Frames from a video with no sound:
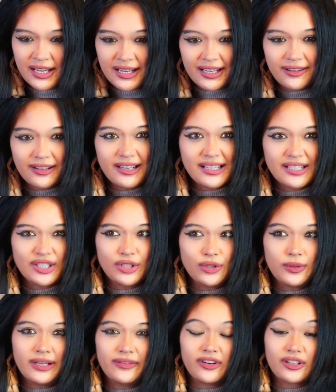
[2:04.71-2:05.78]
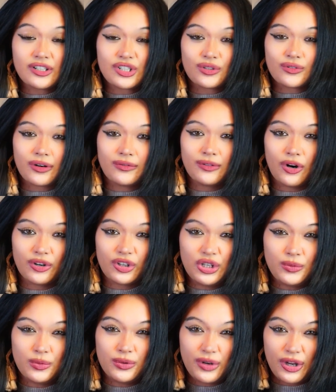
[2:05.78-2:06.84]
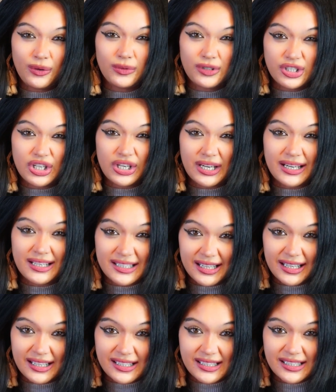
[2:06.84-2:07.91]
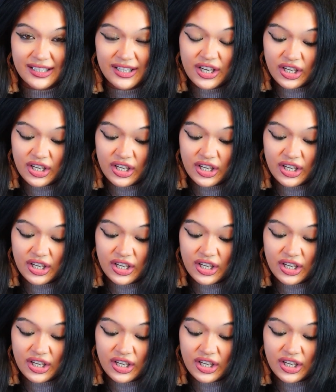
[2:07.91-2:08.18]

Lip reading: Now, unless you live under a rock, you will know what jihad is.